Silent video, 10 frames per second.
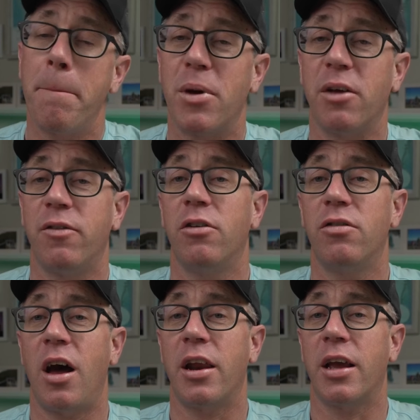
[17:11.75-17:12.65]
But if you're just
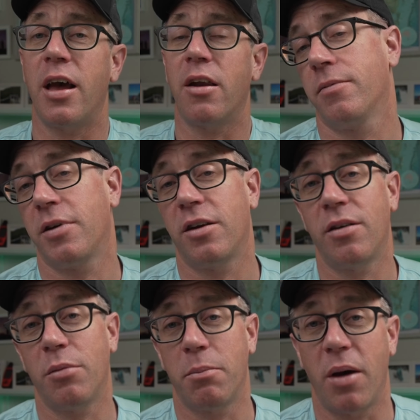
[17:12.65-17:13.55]
starting out, get
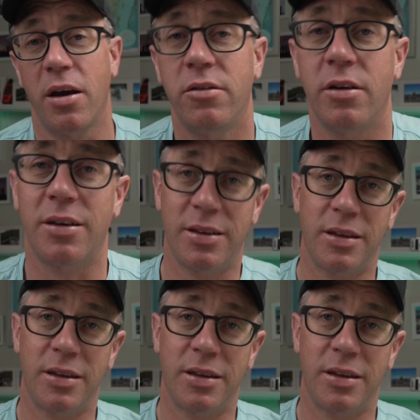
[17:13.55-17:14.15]
something basic,